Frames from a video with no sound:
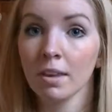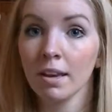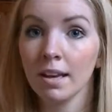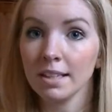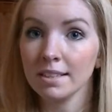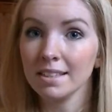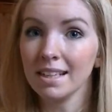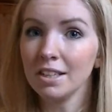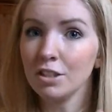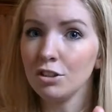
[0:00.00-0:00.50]

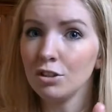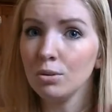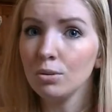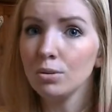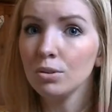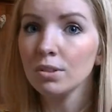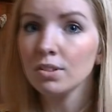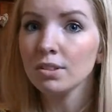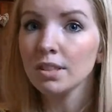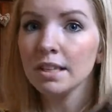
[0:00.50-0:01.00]
It's like
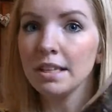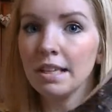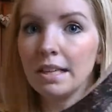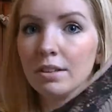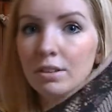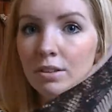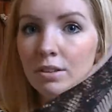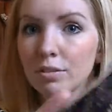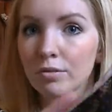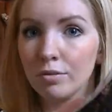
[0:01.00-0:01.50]
nude
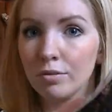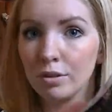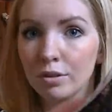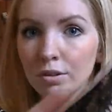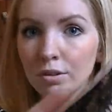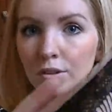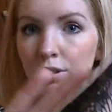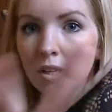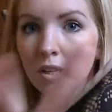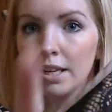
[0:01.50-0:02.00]
underneath on the
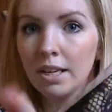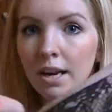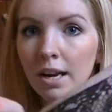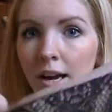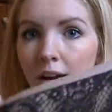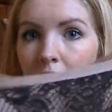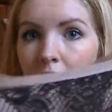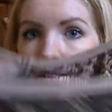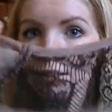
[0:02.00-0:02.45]
front, and